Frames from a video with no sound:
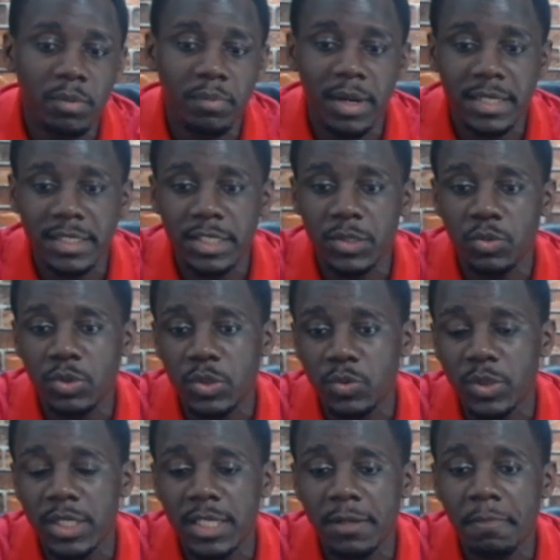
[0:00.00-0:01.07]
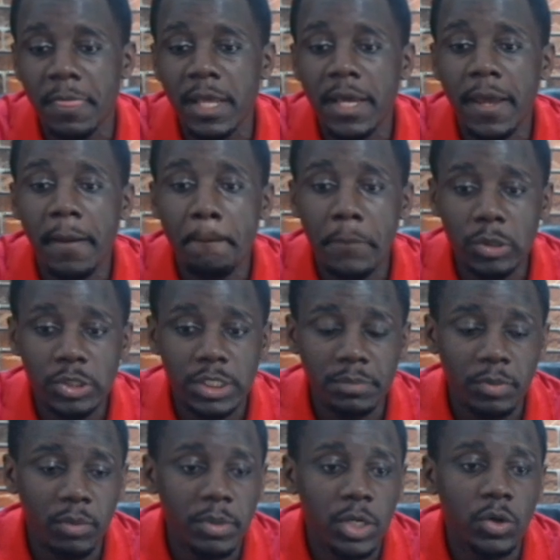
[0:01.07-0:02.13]
but it was really
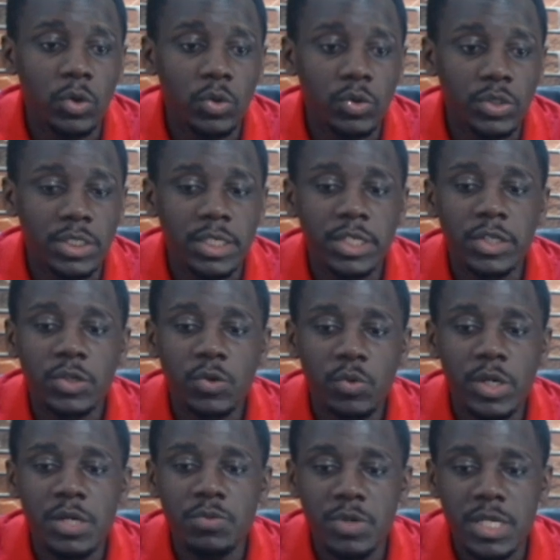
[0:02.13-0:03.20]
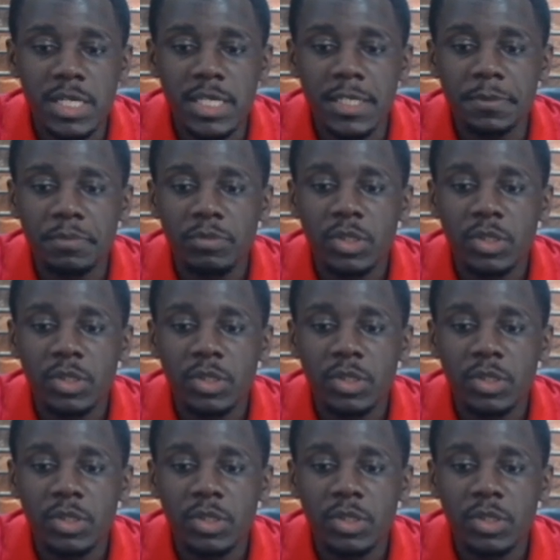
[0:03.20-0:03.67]
impossible because we really